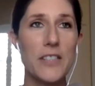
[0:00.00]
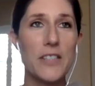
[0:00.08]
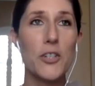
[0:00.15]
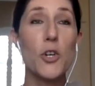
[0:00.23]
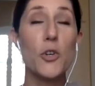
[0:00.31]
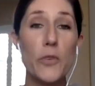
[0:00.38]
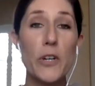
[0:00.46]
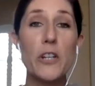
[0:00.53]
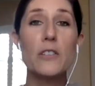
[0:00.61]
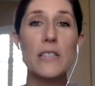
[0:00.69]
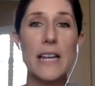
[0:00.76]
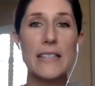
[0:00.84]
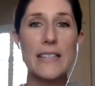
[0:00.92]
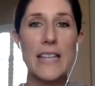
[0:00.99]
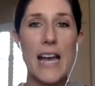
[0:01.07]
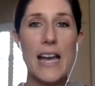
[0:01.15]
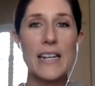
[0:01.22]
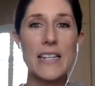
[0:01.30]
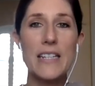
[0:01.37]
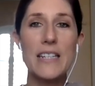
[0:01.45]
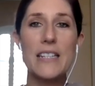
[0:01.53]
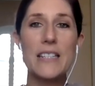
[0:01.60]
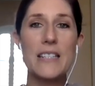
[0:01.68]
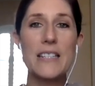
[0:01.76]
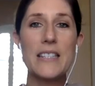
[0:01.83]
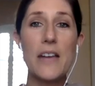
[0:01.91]
career like that, it
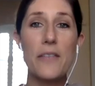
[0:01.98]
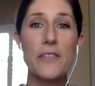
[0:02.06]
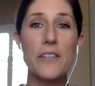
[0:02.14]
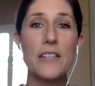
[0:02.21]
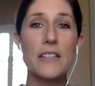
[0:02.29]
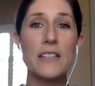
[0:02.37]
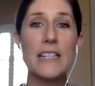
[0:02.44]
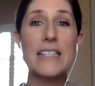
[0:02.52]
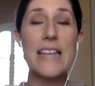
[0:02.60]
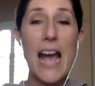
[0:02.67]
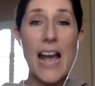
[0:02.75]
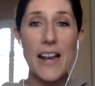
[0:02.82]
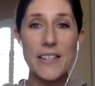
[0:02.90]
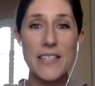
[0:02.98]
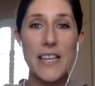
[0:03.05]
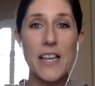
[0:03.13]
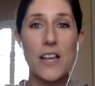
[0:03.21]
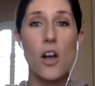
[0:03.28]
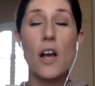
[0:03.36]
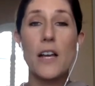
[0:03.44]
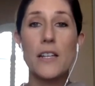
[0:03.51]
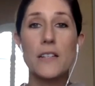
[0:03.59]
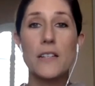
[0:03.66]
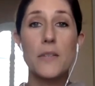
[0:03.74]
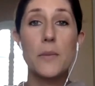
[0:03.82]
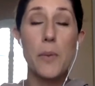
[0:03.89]
is definitely taxing
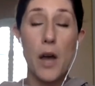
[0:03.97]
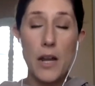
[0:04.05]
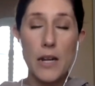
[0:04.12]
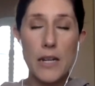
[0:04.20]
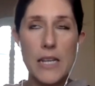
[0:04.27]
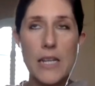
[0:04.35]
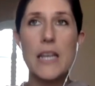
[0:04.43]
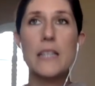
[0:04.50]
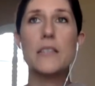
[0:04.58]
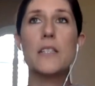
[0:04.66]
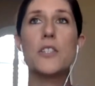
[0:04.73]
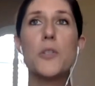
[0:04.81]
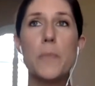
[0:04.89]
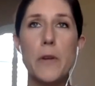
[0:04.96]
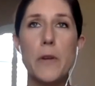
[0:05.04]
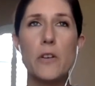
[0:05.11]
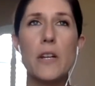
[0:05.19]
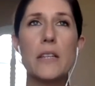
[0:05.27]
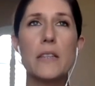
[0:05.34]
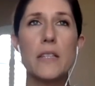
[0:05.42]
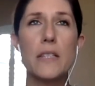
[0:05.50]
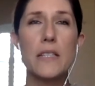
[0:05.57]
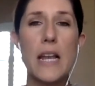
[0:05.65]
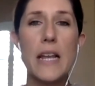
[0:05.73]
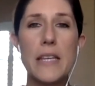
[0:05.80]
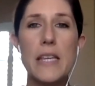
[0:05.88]
on the body and the spirit and the
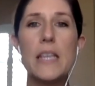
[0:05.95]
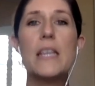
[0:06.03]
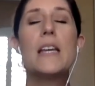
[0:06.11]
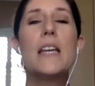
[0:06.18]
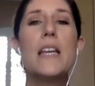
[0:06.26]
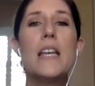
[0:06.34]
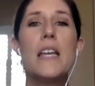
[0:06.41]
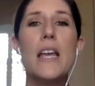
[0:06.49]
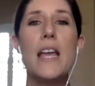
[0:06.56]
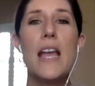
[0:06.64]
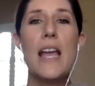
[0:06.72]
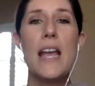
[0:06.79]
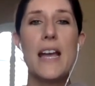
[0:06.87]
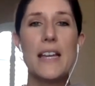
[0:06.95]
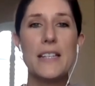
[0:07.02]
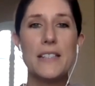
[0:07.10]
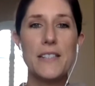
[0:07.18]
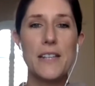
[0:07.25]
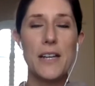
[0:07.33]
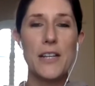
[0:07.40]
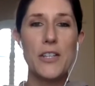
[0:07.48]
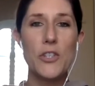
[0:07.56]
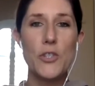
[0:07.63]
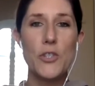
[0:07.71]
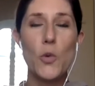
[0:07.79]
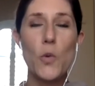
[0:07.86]
psyche. And uh,
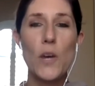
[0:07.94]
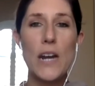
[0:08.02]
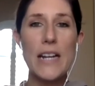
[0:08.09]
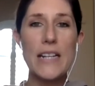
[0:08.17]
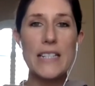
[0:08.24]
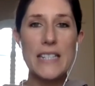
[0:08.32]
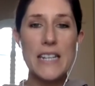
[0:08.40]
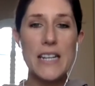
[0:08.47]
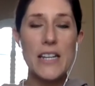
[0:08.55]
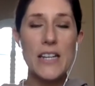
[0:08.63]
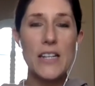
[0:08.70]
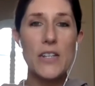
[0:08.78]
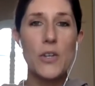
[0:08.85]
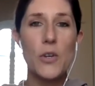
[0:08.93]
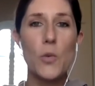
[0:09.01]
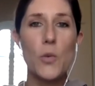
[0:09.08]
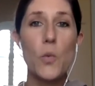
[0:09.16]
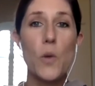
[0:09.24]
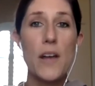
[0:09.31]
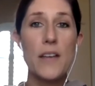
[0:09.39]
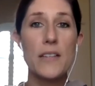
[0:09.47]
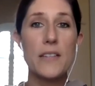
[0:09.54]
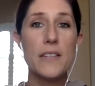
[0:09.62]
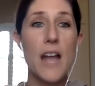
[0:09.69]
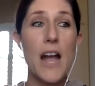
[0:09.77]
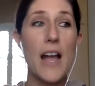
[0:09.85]
so, what I did
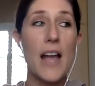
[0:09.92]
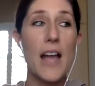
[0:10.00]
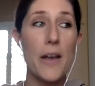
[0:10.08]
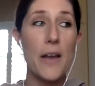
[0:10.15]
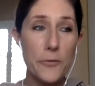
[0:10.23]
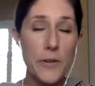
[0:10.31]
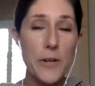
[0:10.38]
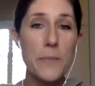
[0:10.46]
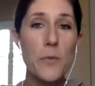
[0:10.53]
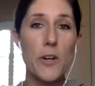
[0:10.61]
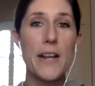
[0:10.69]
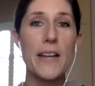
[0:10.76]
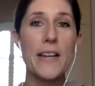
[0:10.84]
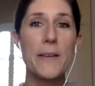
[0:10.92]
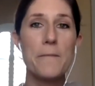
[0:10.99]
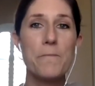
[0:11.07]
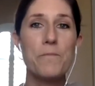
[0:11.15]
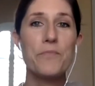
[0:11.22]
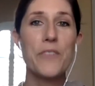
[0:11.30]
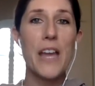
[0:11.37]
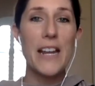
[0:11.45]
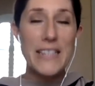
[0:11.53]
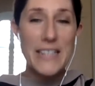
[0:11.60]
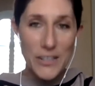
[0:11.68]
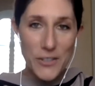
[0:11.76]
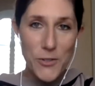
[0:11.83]
was every morning I'd
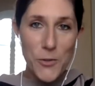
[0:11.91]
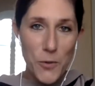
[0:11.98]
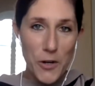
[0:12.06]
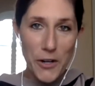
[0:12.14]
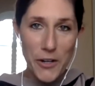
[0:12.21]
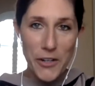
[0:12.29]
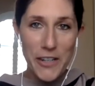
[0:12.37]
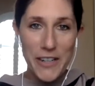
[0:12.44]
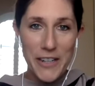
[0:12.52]
get to work